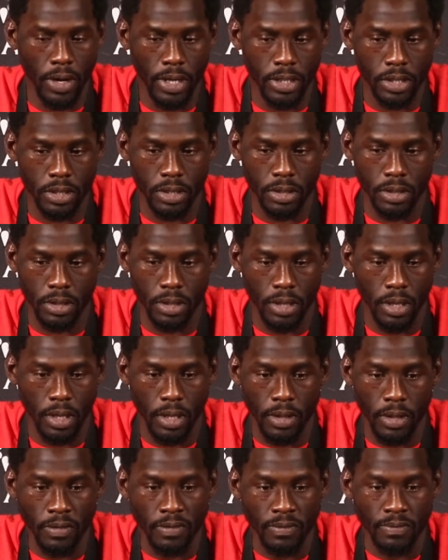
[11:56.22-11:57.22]
just
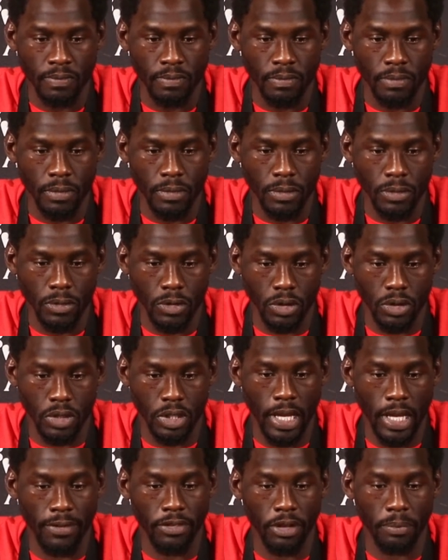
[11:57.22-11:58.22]

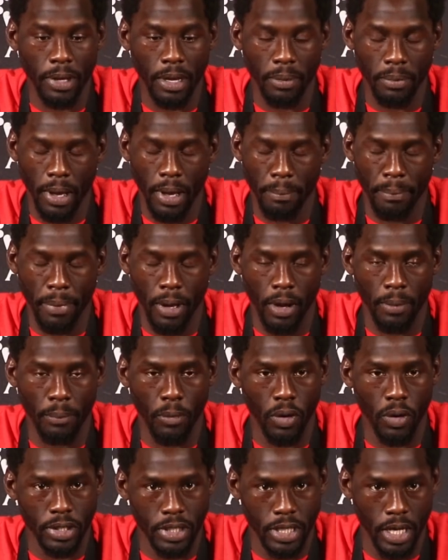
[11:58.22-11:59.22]
have to be a
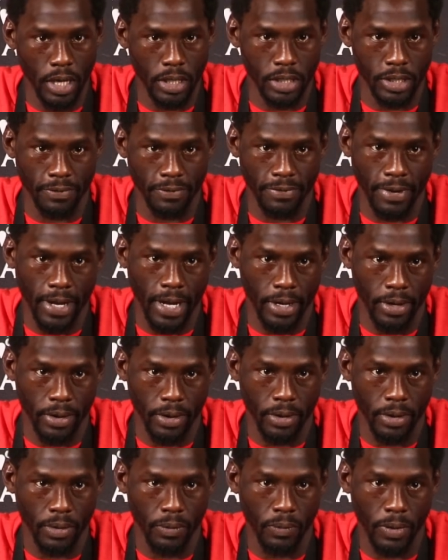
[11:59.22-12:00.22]
more intelligent
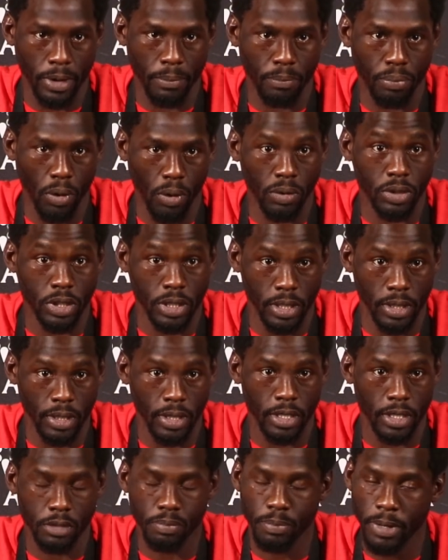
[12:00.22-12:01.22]
fighter when approaching,
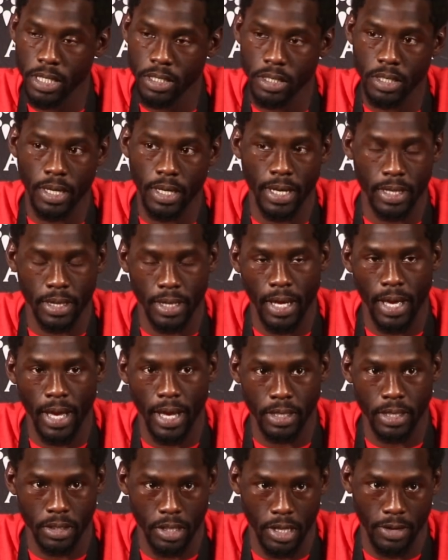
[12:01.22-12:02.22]
especially at the
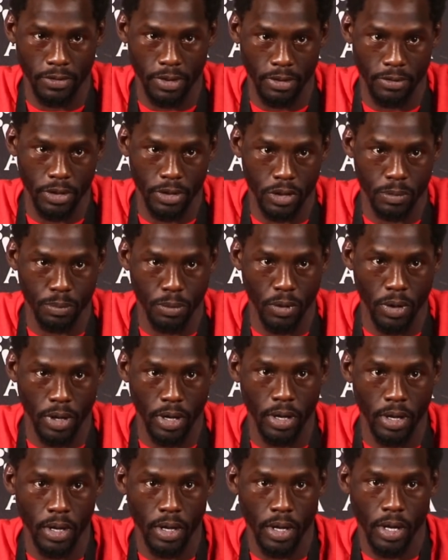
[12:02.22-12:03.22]
highest level of this sport.